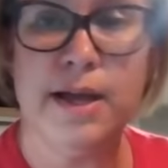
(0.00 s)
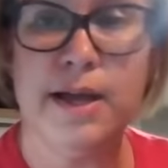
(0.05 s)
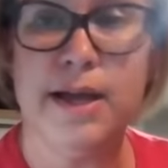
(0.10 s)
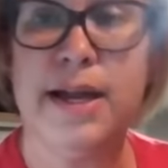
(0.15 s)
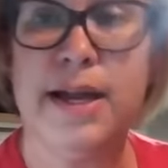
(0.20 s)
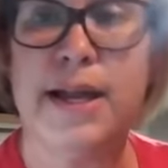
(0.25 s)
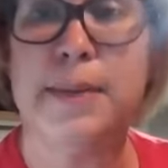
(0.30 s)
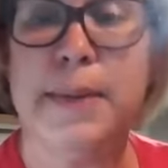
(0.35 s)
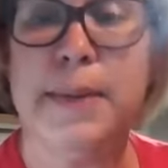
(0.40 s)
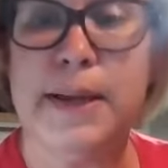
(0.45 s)
got
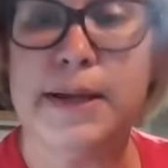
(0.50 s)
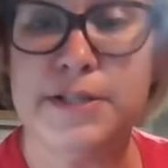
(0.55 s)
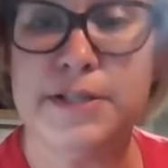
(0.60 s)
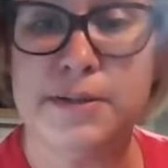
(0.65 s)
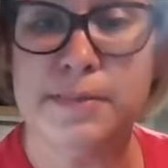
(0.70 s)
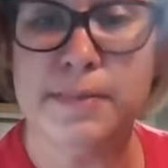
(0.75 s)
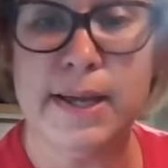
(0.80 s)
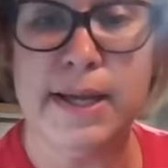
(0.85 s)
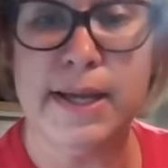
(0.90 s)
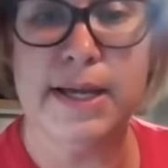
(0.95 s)
to get back
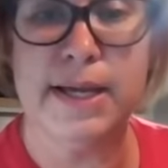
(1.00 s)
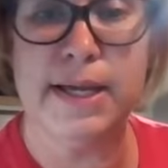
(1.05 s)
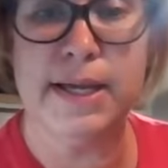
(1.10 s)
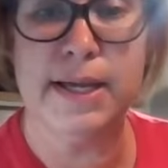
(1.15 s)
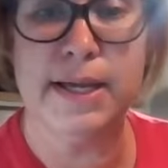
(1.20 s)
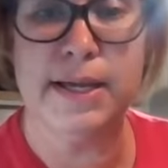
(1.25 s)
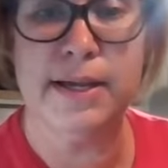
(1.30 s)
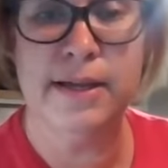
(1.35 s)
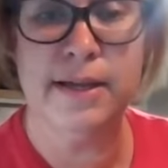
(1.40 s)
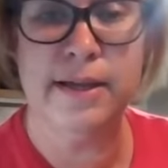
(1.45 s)
to
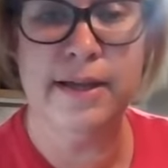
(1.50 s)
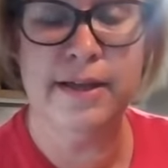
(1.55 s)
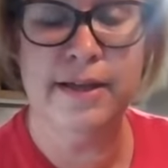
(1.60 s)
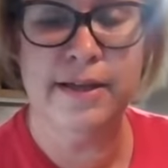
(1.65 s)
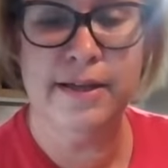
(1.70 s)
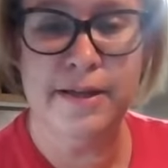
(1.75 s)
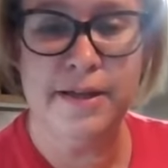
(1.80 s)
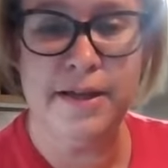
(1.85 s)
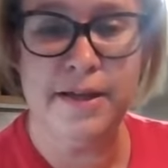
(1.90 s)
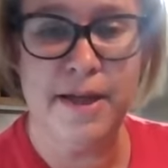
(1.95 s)
my
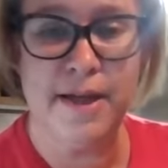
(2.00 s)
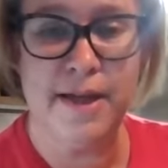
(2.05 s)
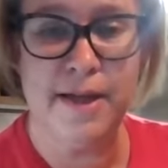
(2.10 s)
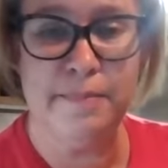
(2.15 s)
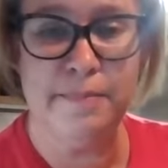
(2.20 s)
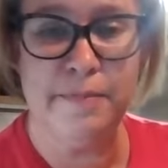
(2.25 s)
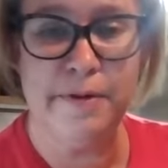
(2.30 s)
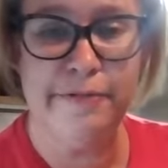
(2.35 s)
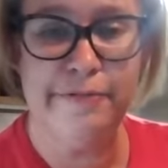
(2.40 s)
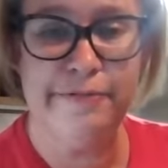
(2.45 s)

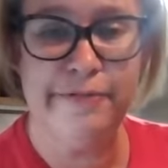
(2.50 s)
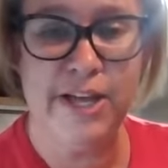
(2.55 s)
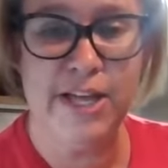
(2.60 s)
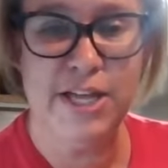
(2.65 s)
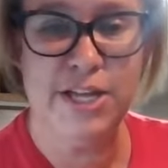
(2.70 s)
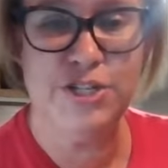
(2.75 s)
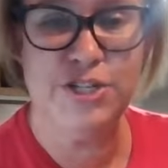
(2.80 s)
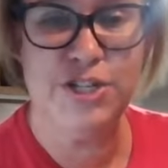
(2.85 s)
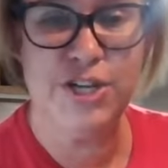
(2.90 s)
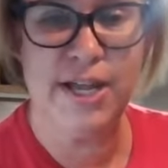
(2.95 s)

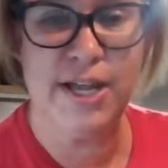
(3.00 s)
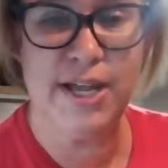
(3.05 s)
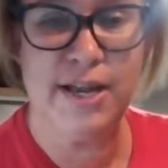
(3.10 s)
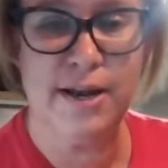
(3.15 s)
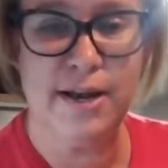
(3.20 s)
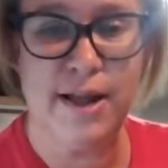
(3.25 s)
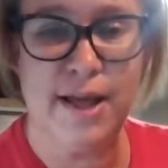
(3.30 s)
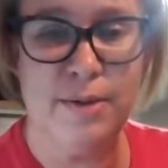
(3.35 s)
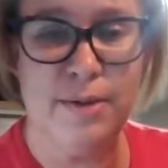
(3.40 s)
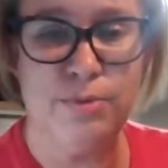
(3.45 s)
fudge,
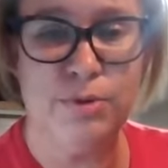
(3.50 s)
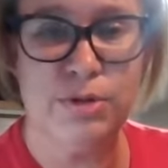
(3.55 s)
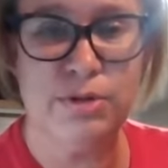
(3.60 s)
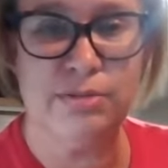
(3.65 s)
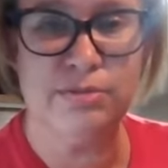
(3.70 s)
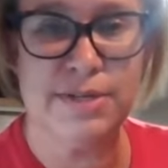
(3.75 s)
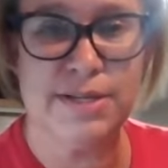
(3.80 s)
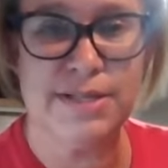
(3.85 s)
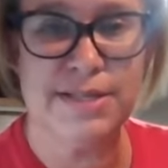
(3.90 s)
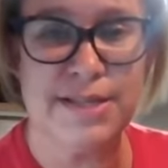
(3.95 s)
and I
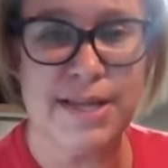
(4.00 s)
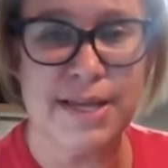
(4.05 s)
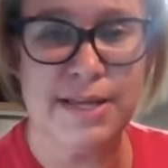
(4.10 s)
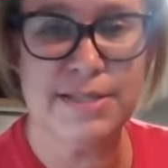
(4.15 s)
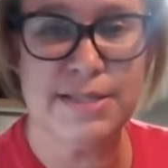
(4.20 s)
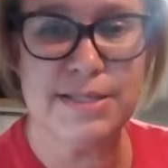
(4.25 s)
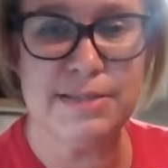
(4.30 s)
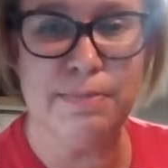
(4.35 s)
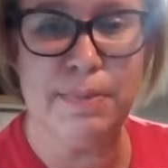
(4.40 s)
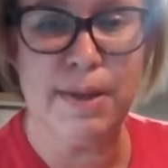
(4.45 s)
will
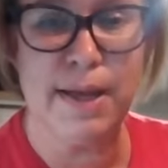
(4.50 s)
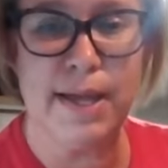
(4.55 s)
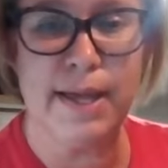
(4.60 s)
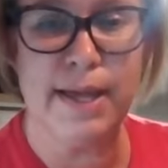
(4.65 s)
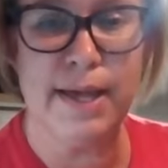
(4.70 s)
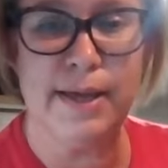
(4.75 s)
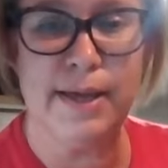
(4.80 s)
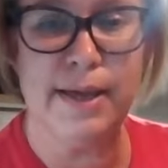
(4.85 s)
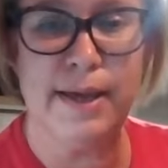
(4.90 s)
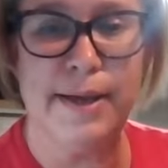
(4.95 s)
discuss
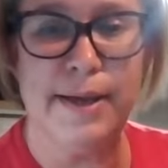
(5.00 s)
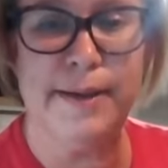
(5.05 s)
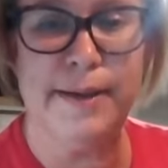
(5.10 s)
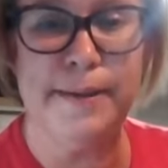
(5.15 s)
my